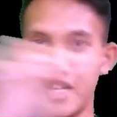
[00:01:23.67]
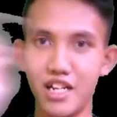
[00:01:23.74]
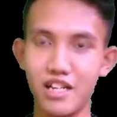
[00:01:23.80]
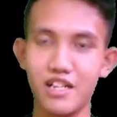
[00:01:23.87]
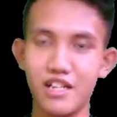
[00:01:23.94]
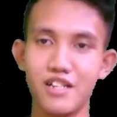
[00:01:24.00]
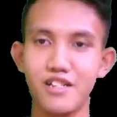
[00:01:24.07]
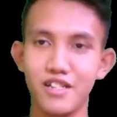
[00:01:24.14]

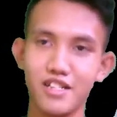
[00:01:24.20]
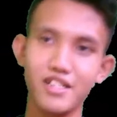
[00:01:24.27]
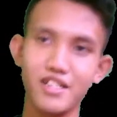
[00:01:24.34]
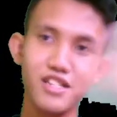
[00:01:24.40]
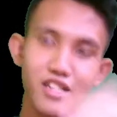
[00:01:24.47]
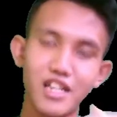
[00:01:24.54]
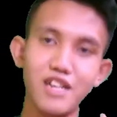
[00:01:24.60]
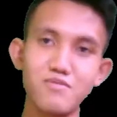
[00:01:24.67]
but
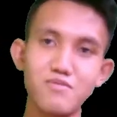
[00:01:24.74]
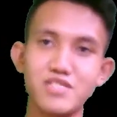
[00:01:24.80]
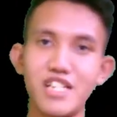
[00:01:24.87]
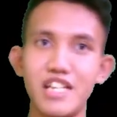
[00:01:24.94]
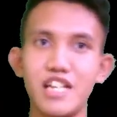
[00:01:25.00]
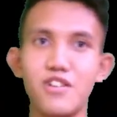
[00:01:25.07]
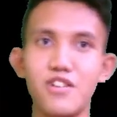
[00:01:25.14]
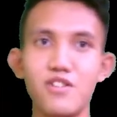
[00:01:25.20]

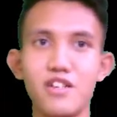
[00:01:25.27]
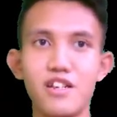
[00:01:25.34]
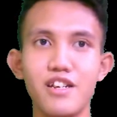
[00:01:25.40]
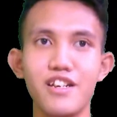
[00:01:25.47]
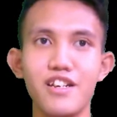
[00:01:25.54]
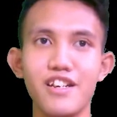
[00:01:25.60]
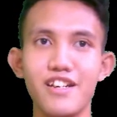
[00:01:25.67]
upside down,